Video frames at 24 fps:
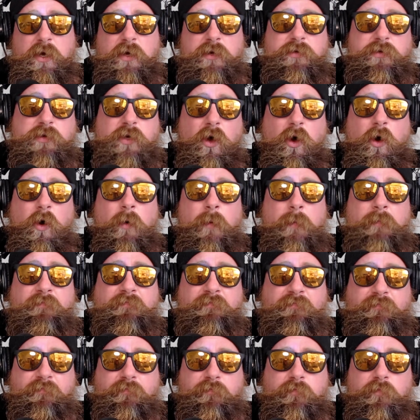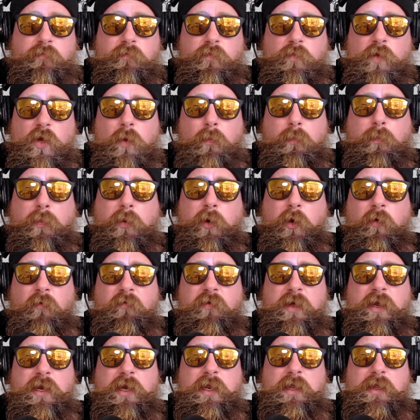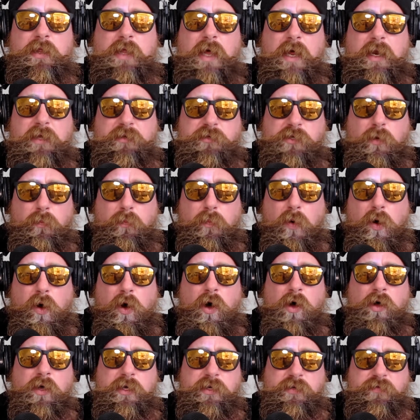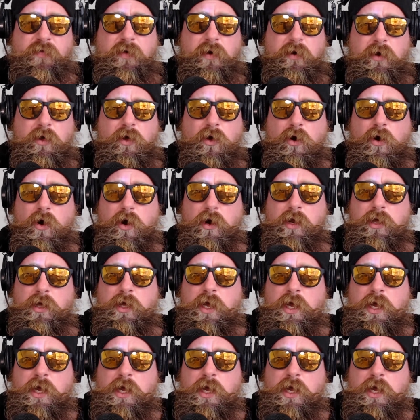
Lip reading: So proving that it's a ball is very hard.